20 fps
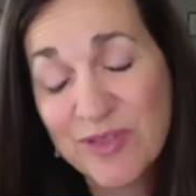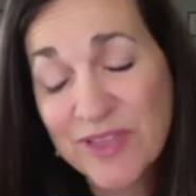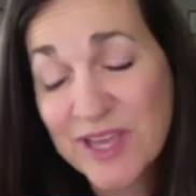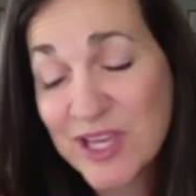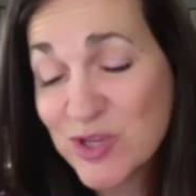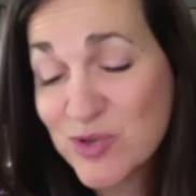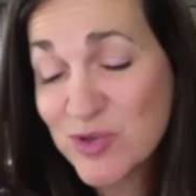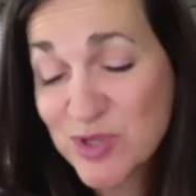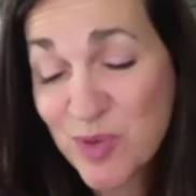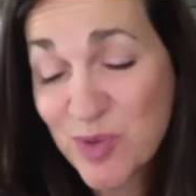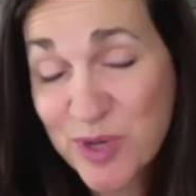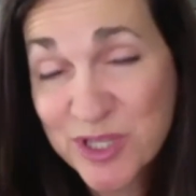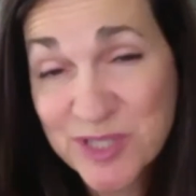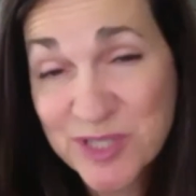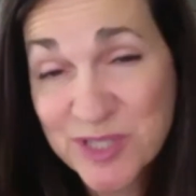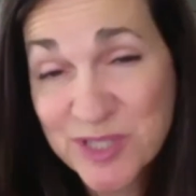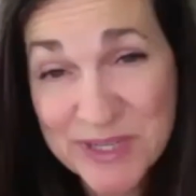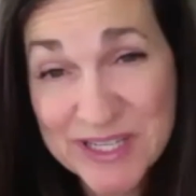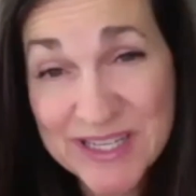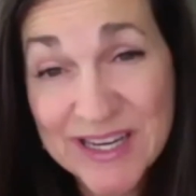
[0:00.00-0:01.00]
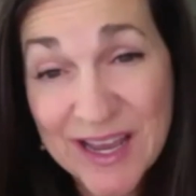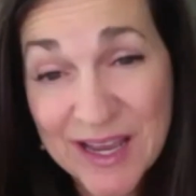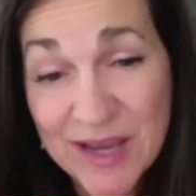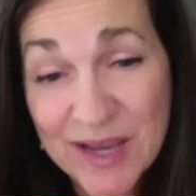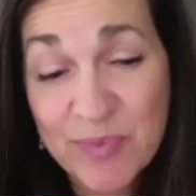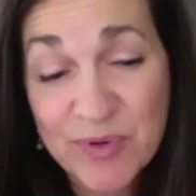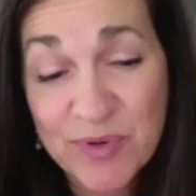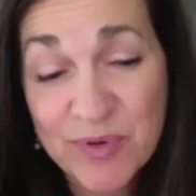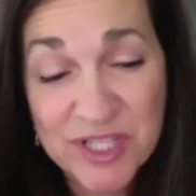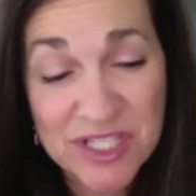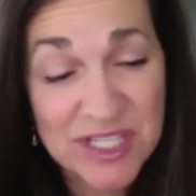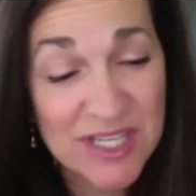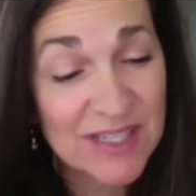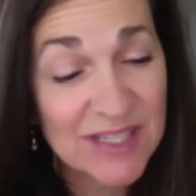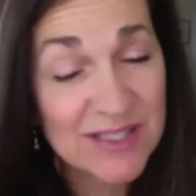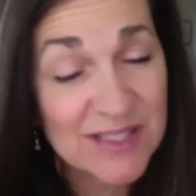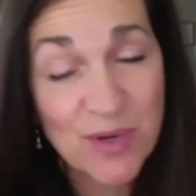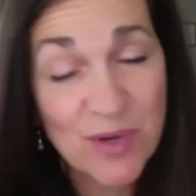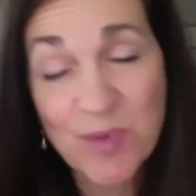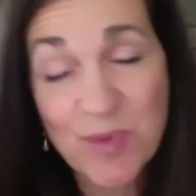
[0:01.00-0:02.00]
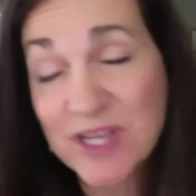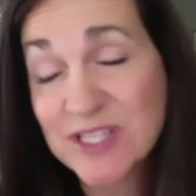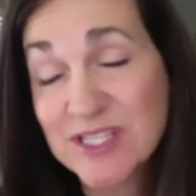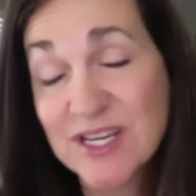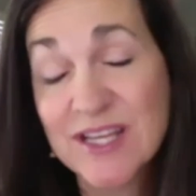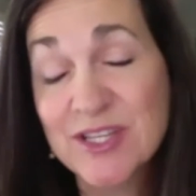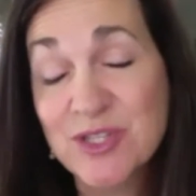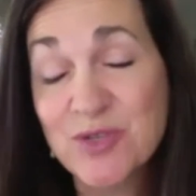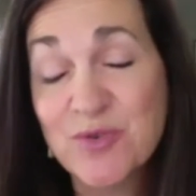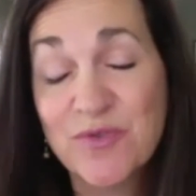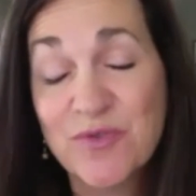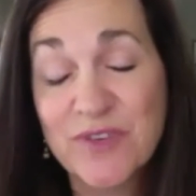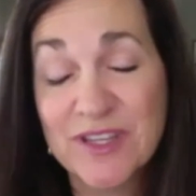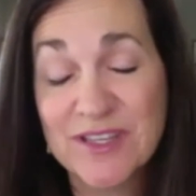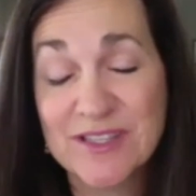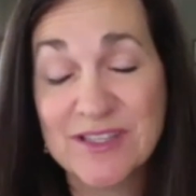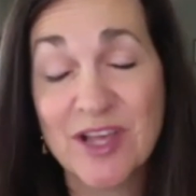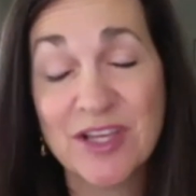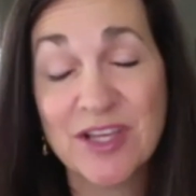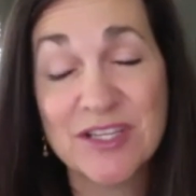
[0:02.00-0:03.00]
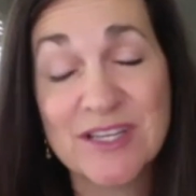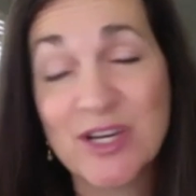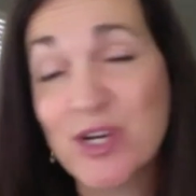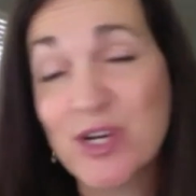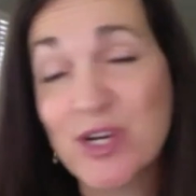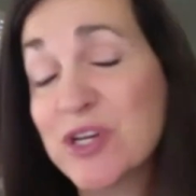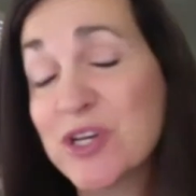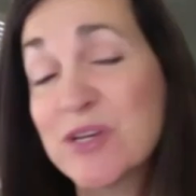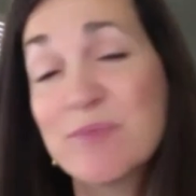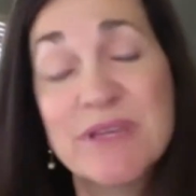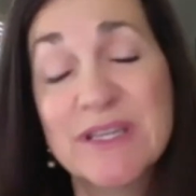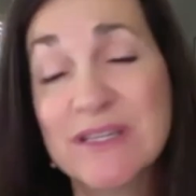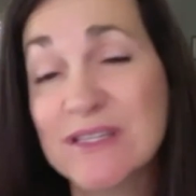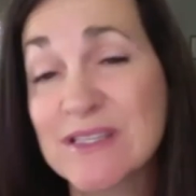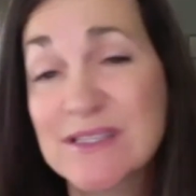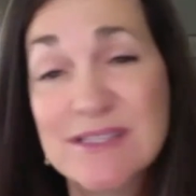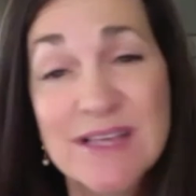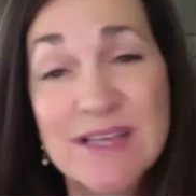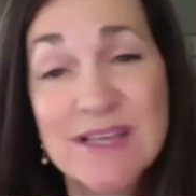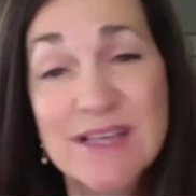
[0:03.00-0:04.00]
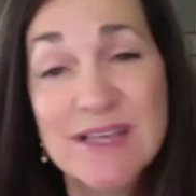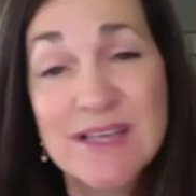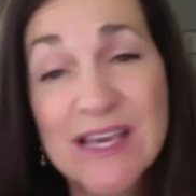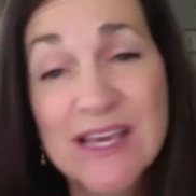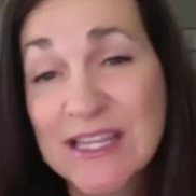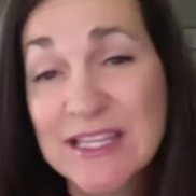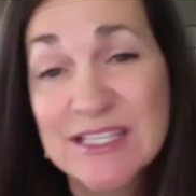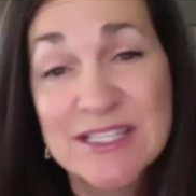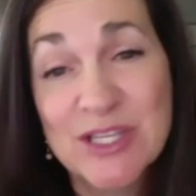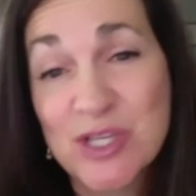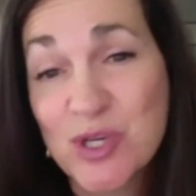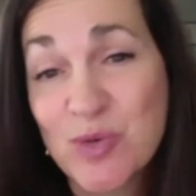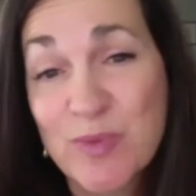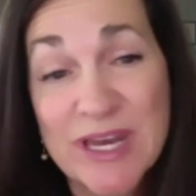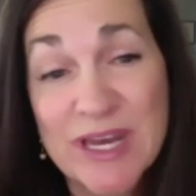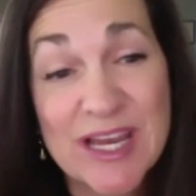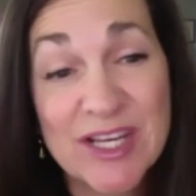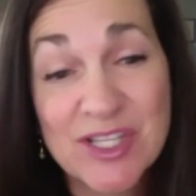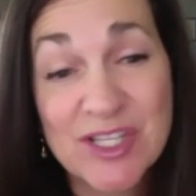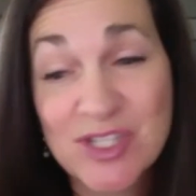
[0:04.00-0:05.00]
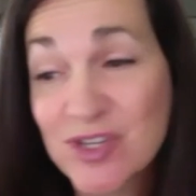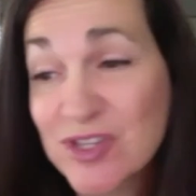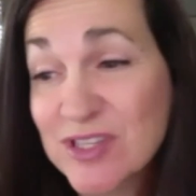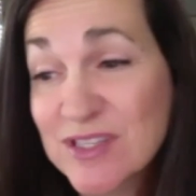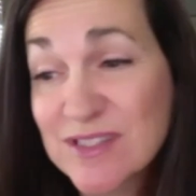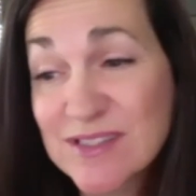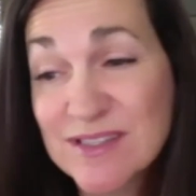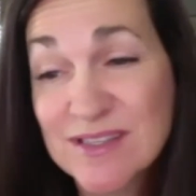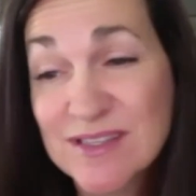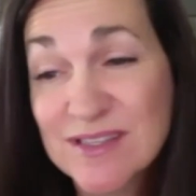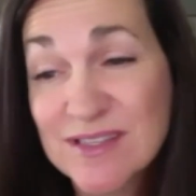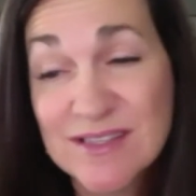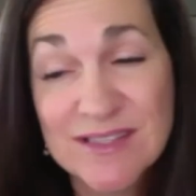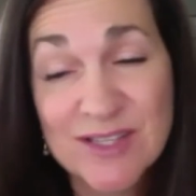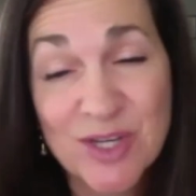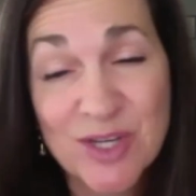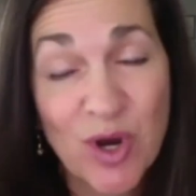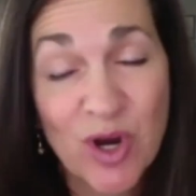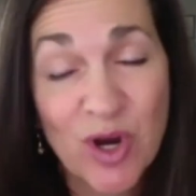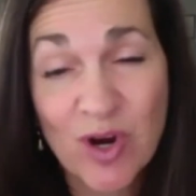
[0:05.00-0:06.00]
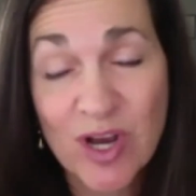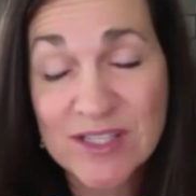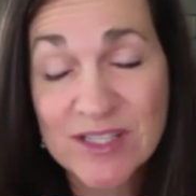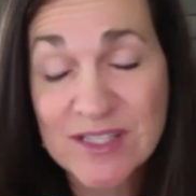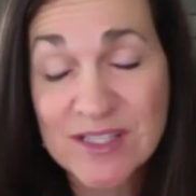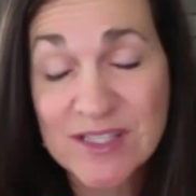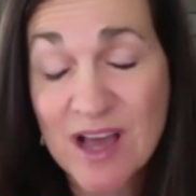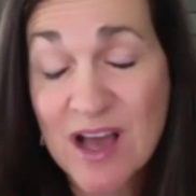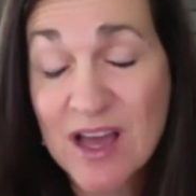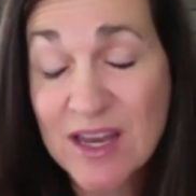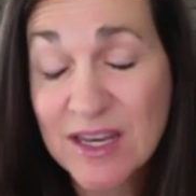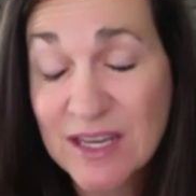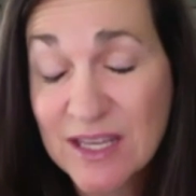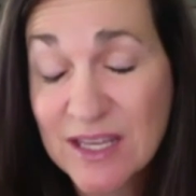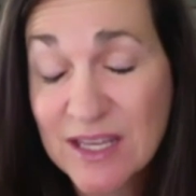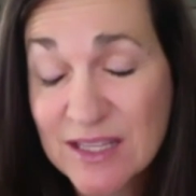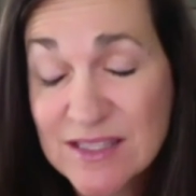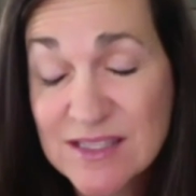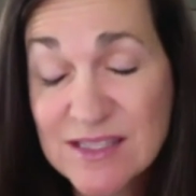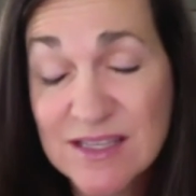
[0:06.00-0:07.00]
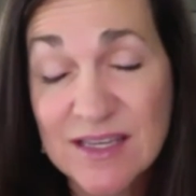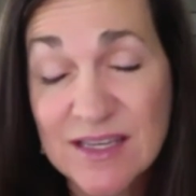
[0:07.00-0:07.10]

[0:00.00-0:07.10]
you so much, Benita. I appreciate it so much. And I do feel solidarity because this is human nature. This is, across continents and